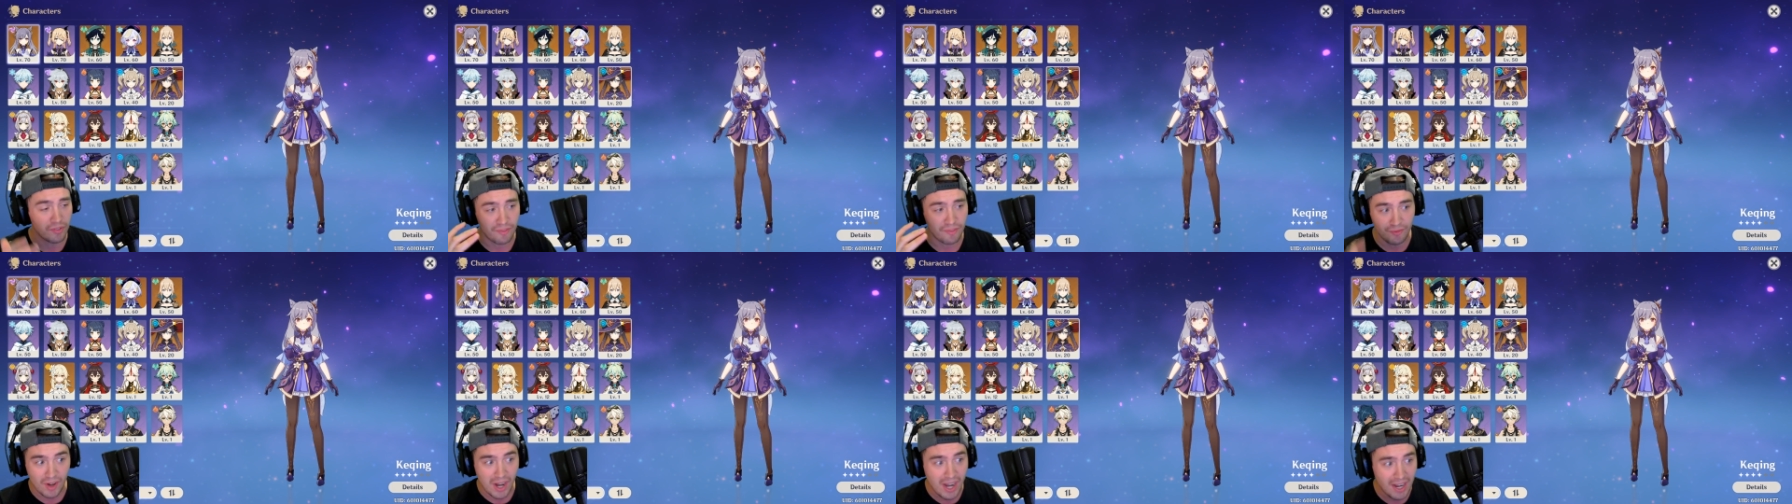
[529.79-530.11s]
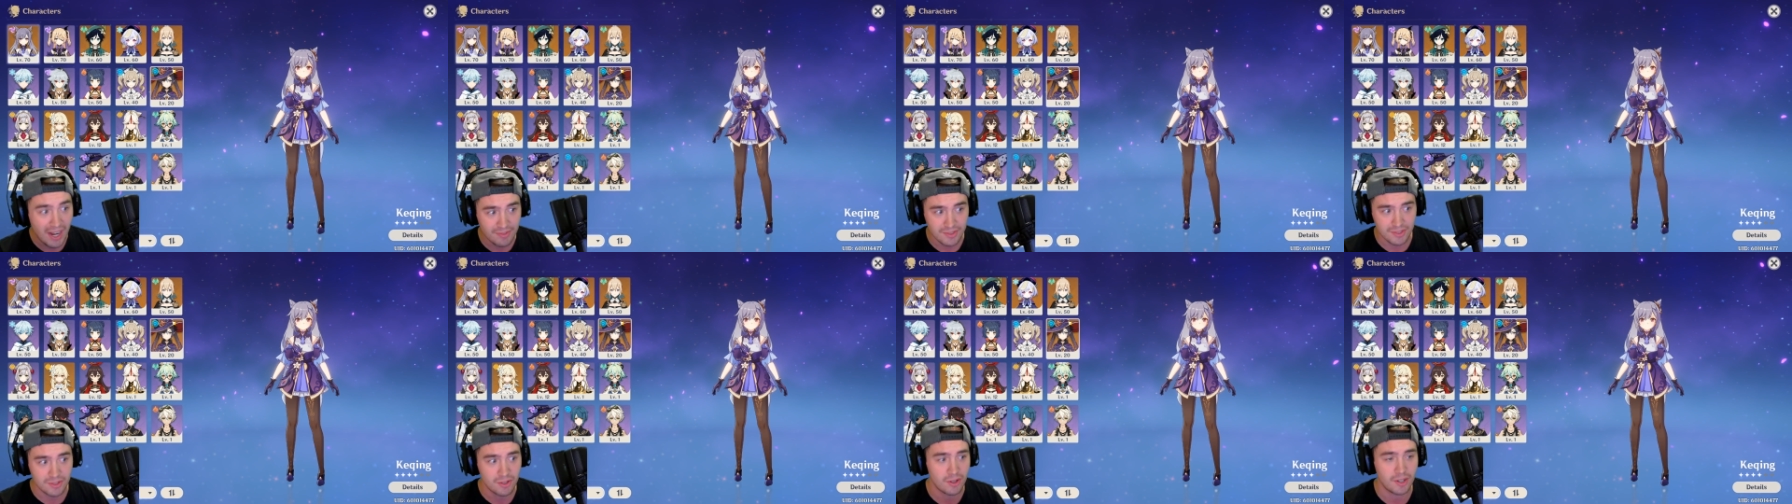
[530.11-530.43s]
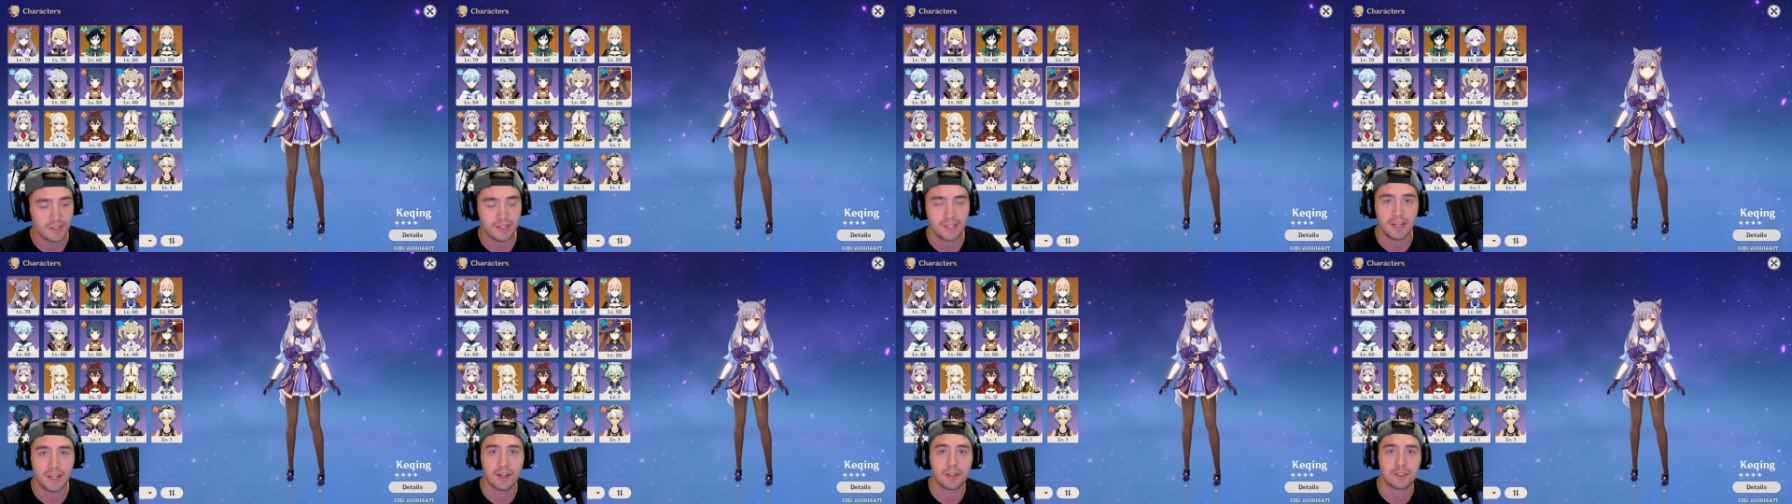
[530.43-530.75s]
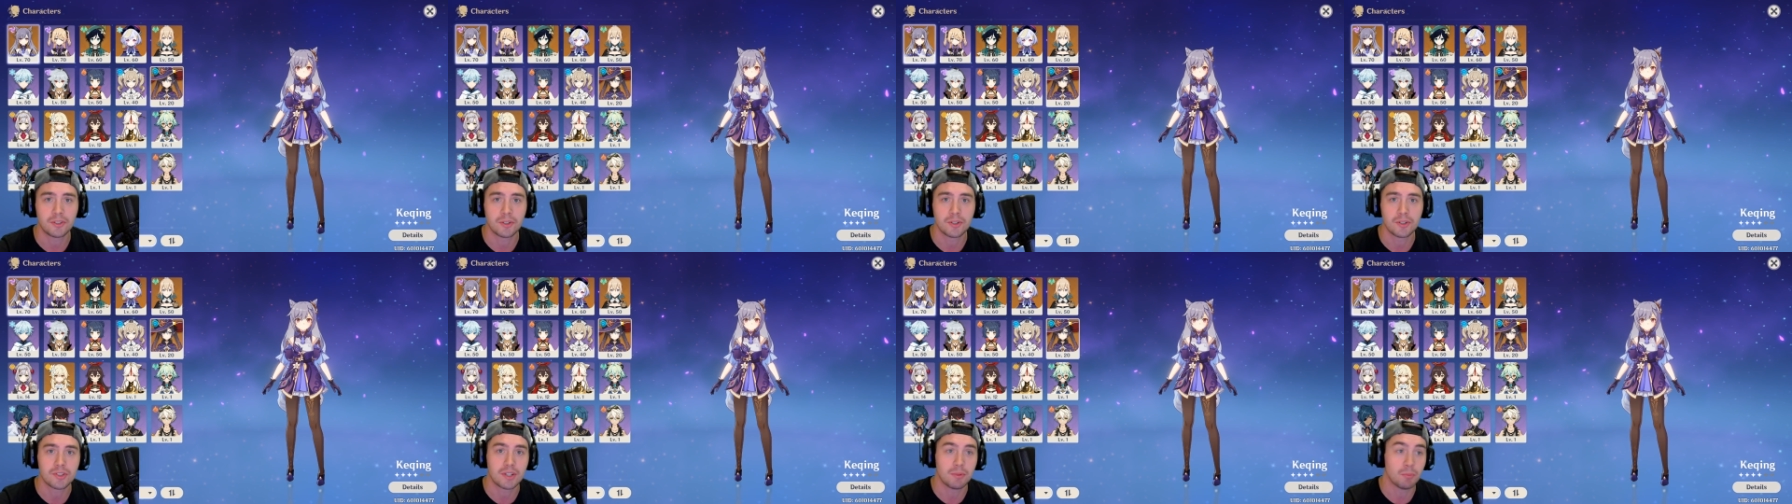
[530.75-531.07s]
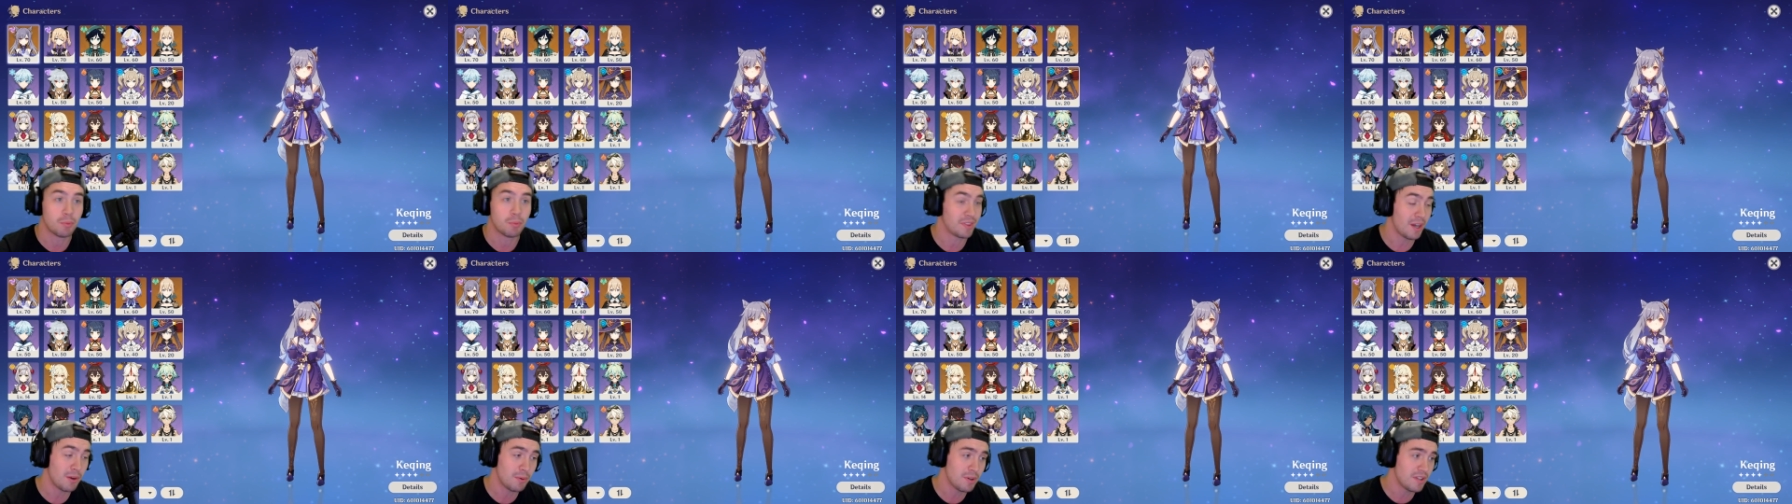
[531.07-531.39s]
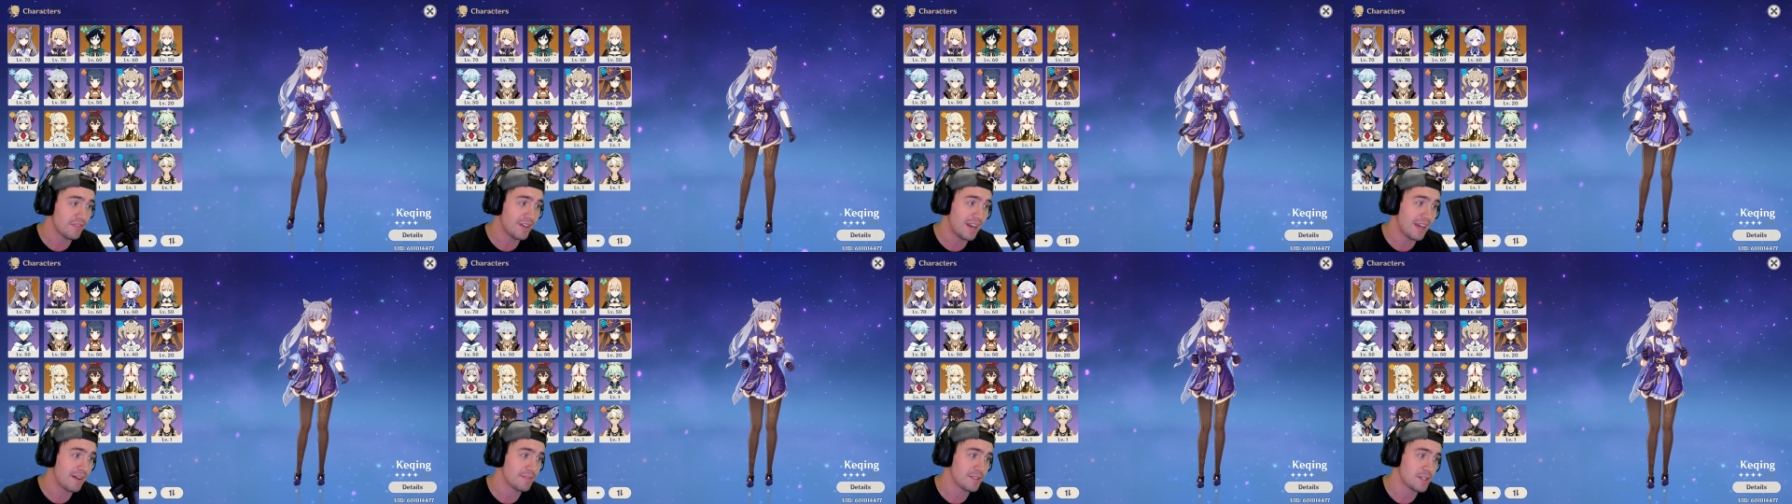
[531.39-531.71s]
five-star characters without
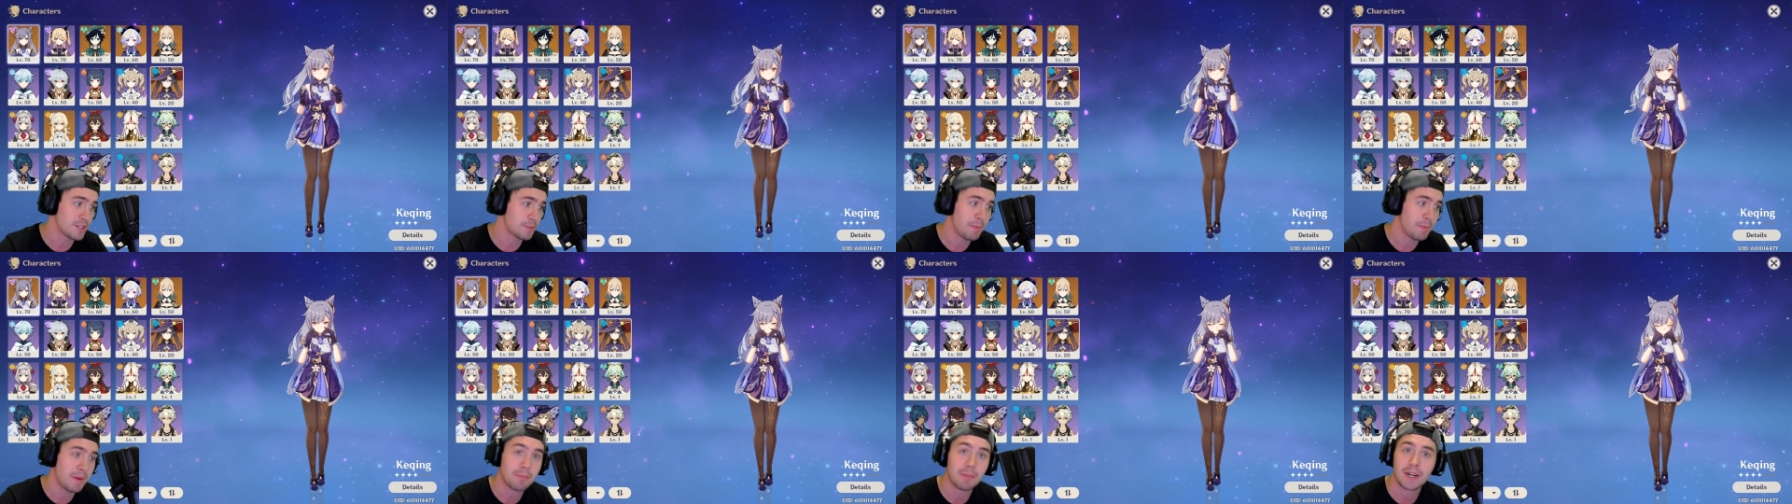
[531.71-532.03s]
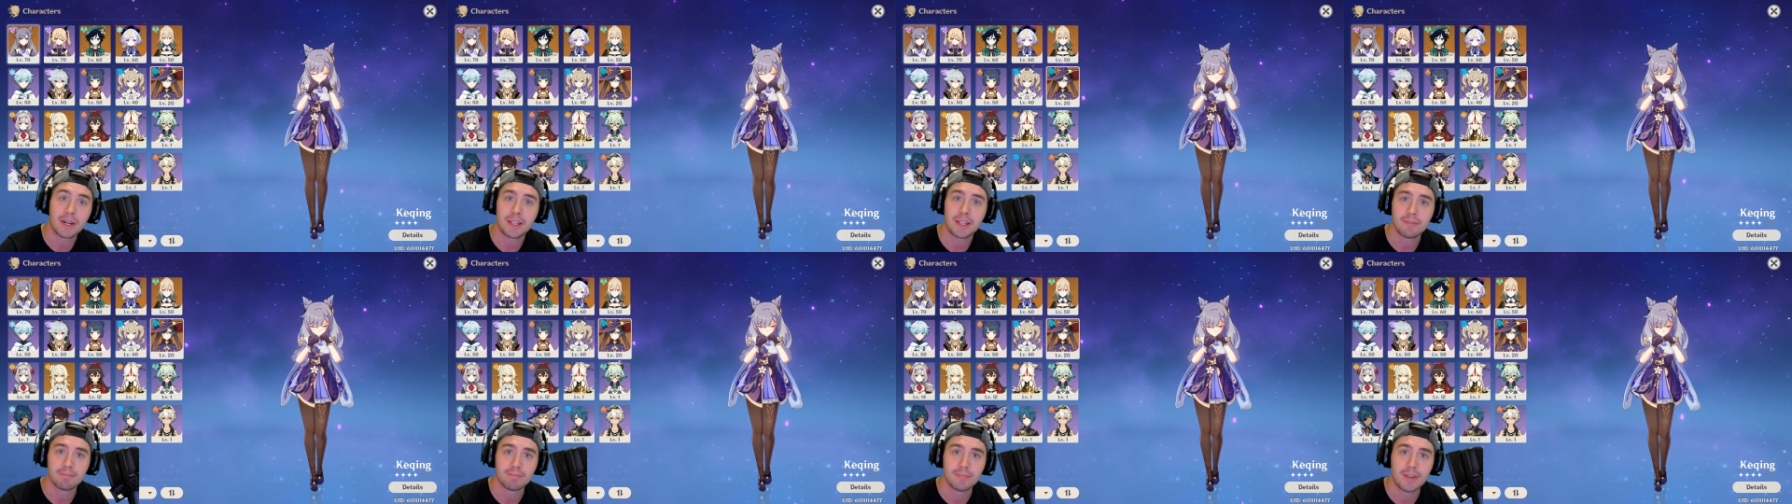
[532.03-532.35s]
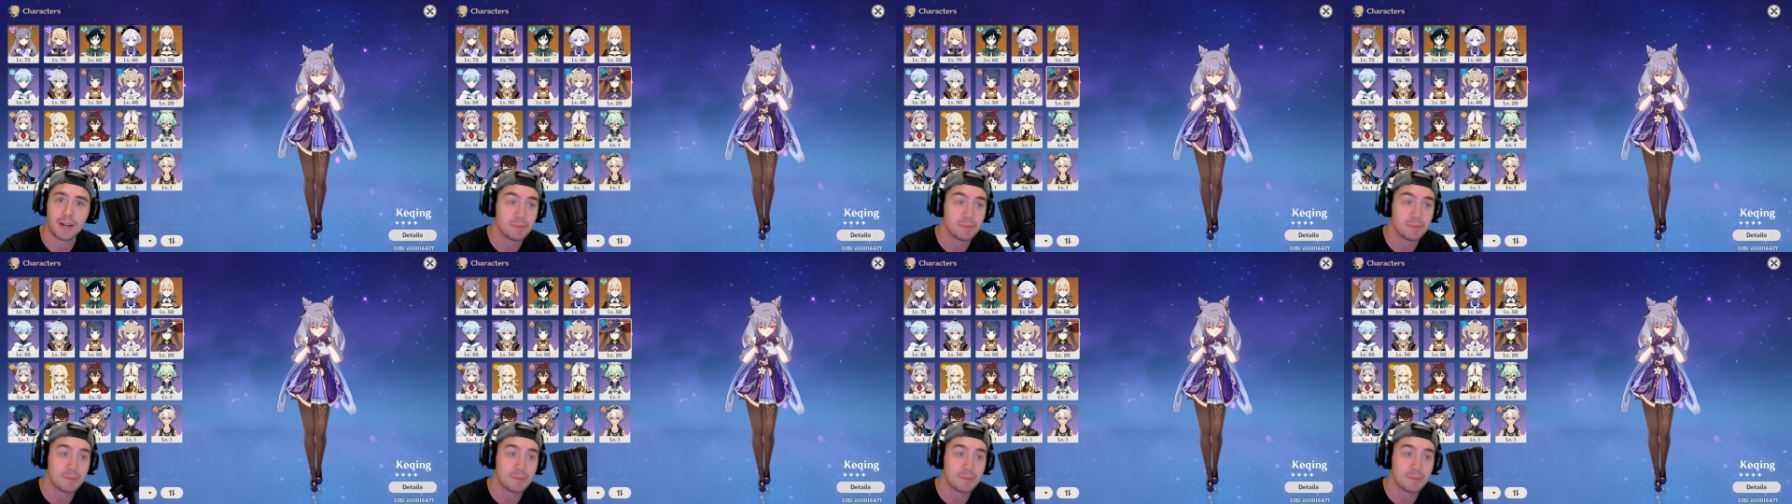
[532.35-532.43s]
even having to spend money.